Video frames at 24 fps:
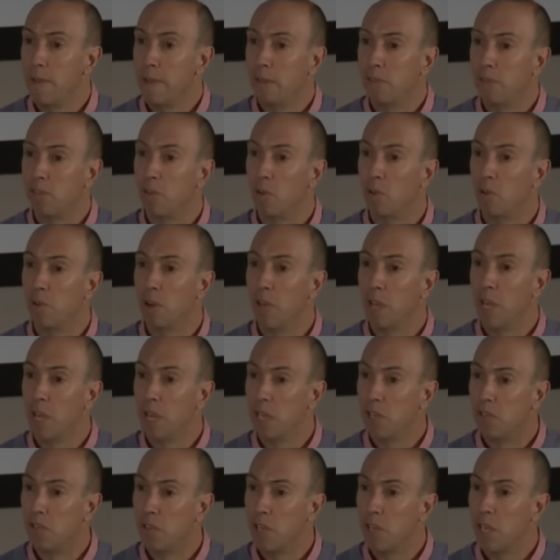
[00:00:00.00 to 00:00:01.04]
It's called an
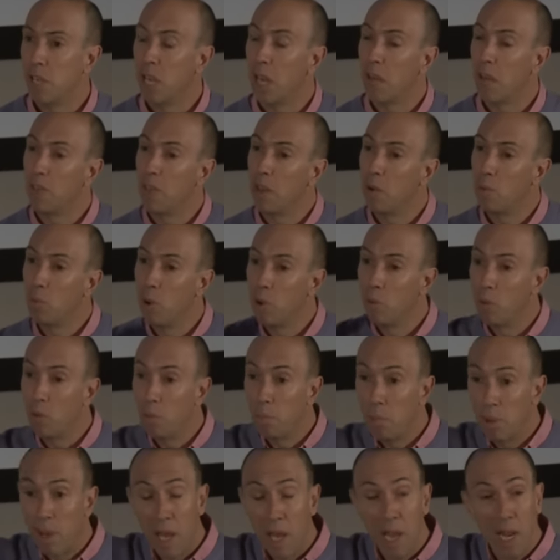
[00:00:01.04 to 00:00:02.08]
EEG, and then we will
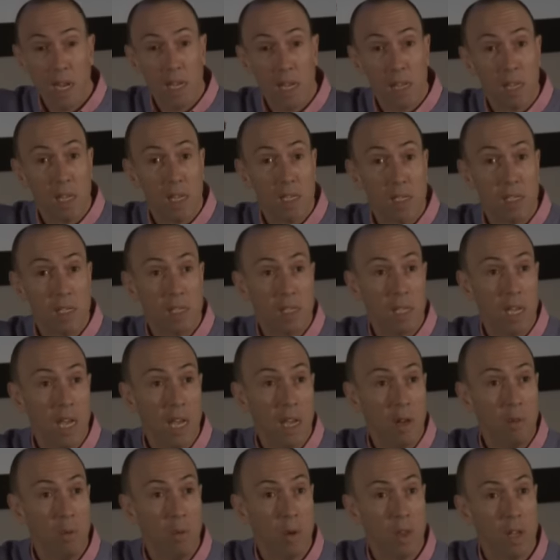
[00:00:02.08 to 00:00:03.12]
pluck the
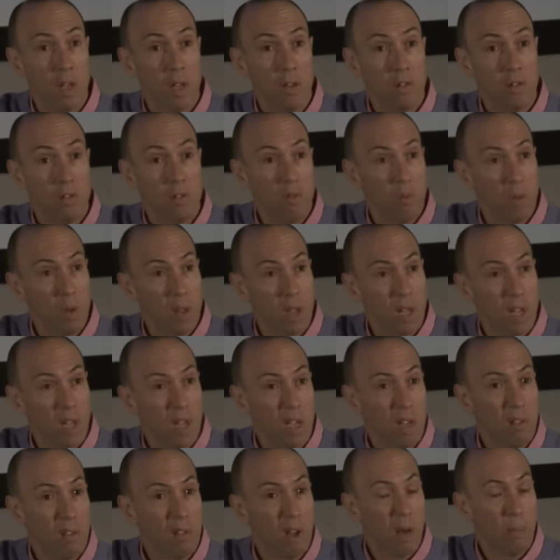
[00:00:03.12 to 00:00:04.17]
skin with
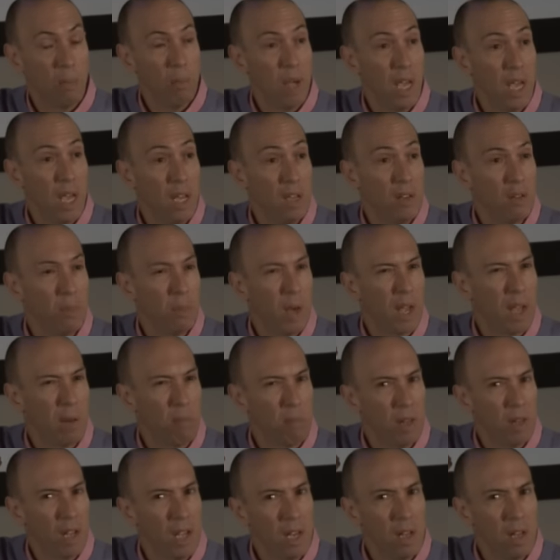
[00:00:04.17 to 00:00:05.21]
a pin to make it
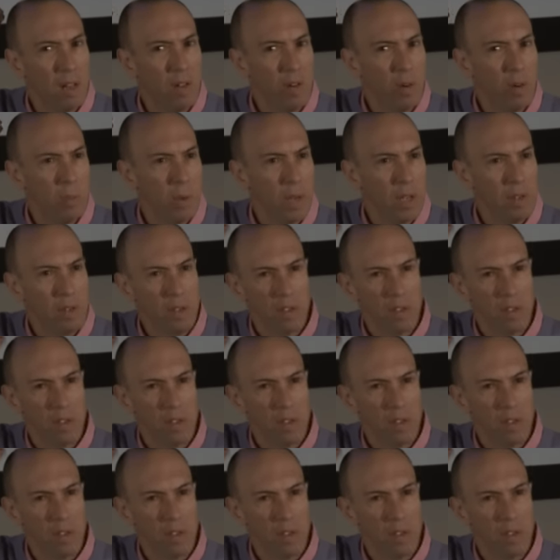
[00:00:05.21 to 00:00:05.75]
bleed a little bit,